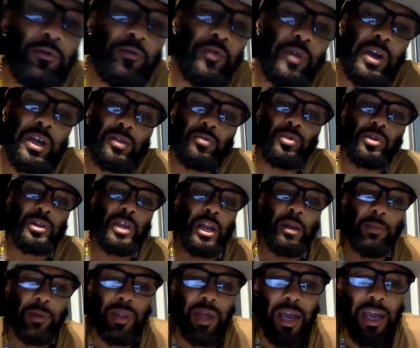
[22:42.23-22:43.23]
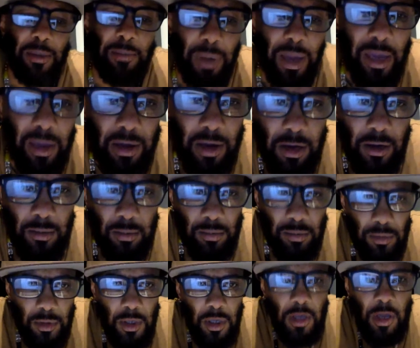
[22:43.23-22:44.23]
friends was telling me that he might
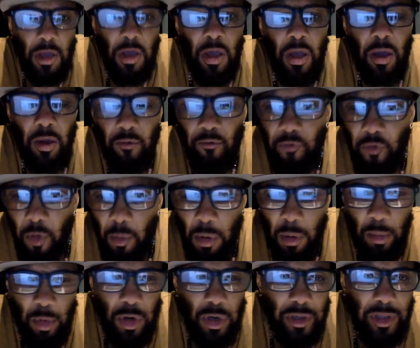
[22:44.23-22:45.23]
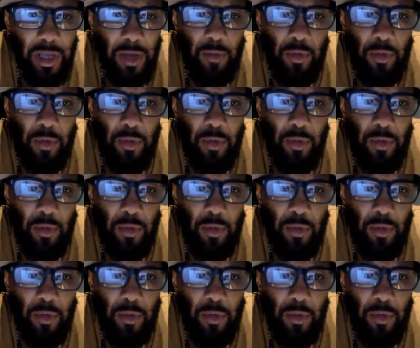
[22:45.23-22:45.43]
come for Memorial Day